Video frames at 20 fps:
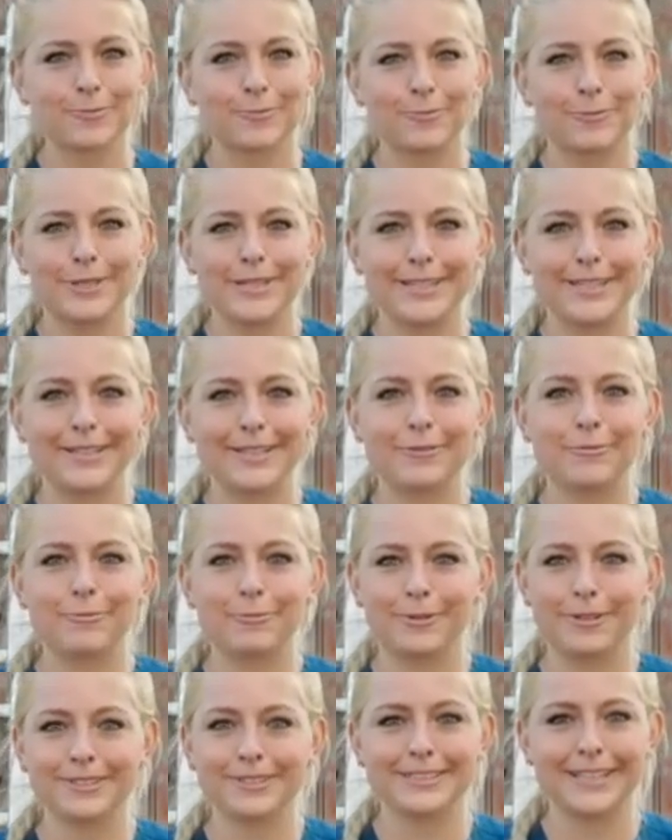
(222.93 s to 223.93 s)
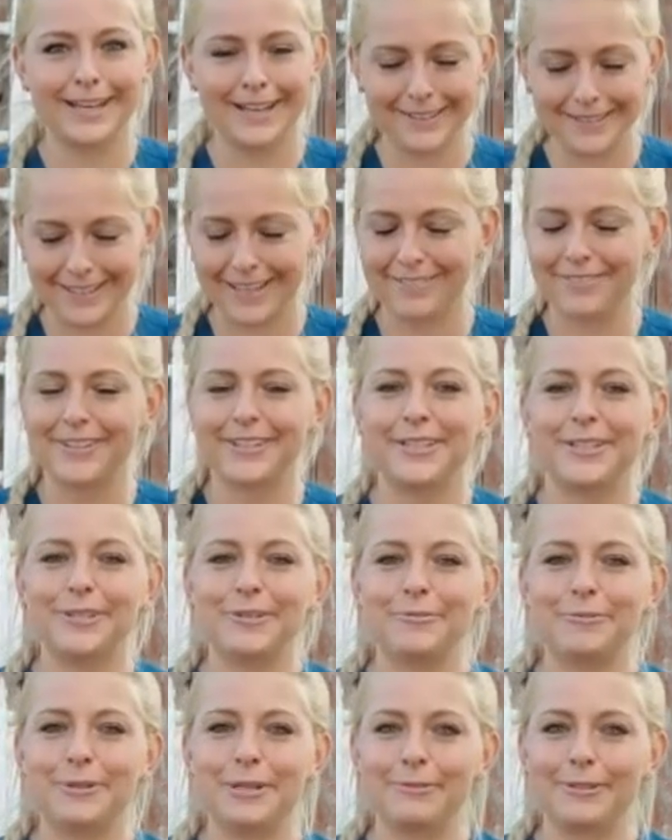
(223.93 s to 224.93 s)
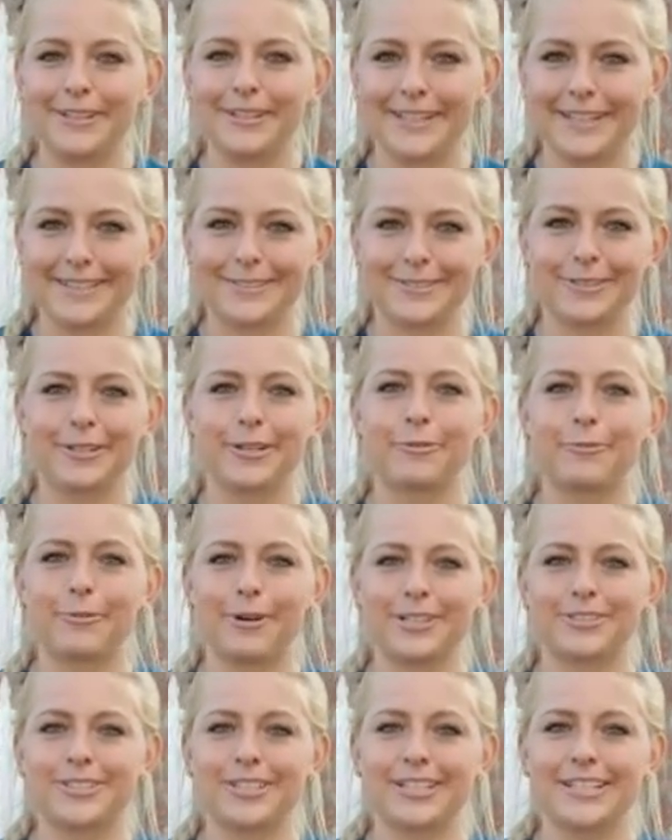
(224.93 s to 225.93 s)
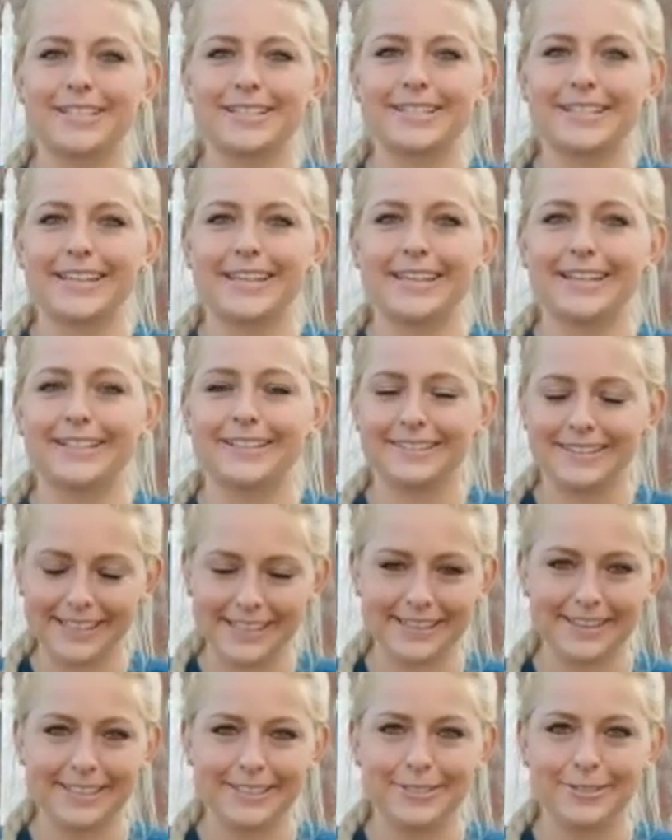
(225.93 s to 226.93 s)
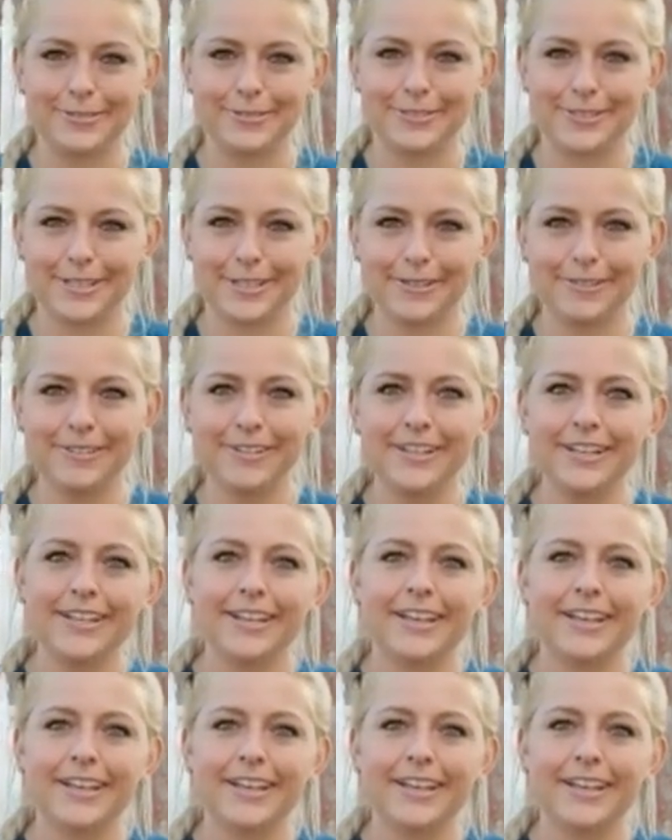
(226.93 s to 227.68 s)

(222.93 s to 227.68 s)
We will not laugh at you. We will answer your questions and gladly do so.